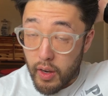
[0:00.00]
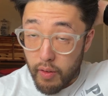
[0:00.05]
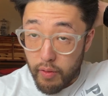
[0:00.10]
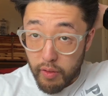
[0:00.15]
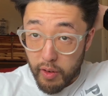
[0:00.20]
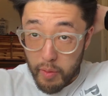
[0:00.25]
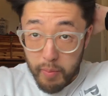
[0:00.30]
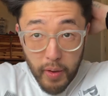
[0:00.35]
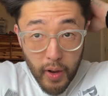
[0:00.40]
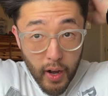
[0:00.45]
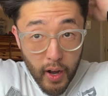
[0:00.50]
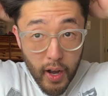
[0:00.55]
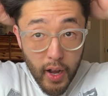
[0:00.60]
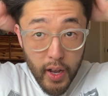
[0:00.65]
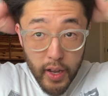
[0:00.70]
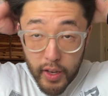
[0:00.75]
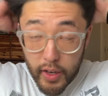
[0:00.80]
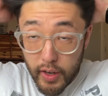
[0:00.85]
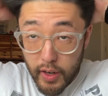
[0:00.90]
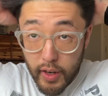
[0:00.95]
from
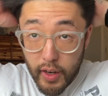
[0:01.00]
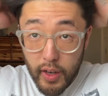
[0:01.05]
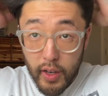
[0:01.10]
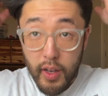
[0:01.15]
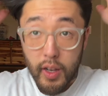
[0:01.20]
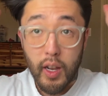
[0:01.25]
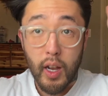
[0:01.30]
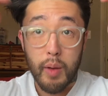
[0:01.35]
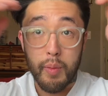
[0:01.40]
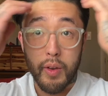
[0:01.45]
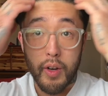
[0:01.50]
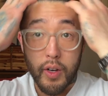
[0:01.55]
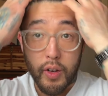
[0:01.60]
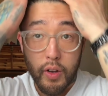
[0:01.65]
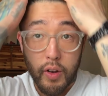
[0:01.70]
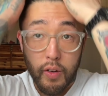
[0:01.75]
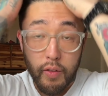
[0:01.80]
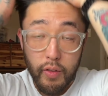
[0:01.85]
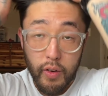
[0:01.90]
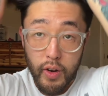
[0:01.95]
hot, I'm going to
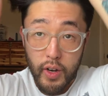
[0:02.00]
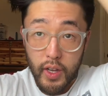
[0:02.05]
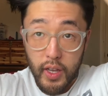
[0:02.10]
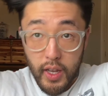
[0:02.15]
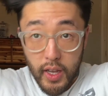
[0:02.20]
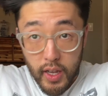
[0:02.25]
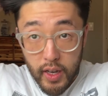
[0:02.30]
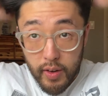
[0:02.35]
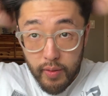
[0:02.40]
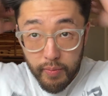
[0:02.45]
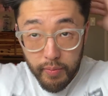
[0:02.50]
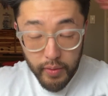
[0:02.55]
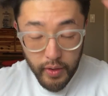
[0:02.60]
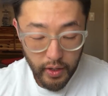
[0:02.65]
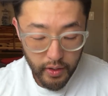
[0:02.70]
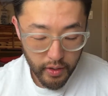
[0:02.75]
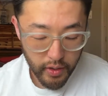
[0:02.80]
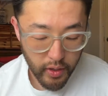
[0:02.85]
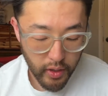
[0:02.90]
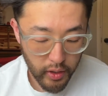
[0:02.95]
go over it again on
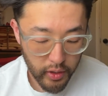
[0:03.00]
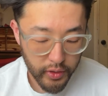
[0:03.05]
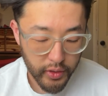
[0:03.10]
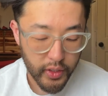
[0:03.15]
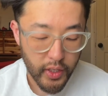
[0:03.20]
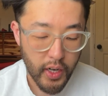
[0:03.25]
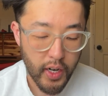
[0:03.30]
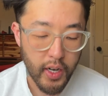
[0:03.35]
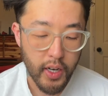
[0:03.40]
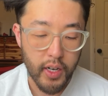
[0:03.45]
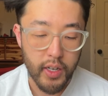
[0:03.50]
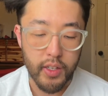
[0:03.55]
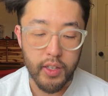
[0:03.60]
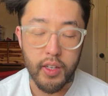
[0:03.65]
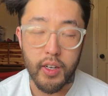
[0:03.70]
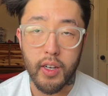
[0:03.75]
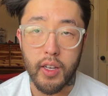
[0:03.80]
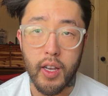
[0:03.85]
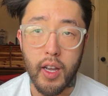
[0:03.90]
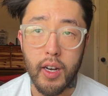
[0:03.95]
the cold setting, and it's
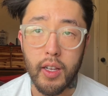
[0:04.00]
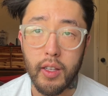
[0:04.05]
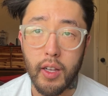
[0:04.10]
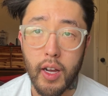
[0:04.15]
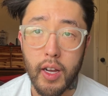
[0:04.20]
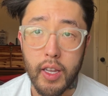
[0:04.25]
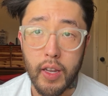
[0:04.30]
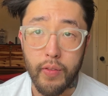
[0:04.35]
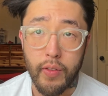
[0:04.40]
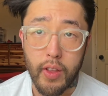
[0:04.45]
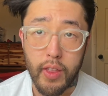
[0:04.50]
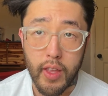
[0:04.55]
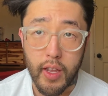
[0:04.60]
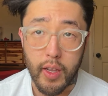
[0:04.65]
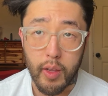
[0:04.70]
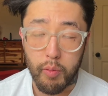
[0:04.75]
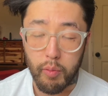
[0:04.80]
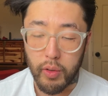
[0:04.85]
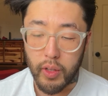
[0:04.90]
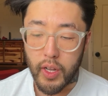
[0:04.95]
going to kind of lock everything
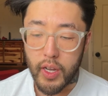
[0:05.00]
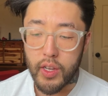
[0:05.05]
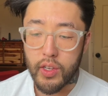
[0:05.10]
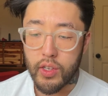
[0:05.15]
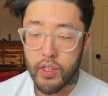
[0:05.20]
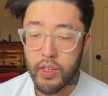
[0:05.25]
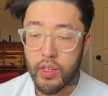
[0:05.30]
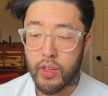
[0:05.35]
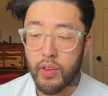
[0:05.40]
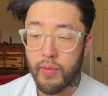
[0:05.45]
in place.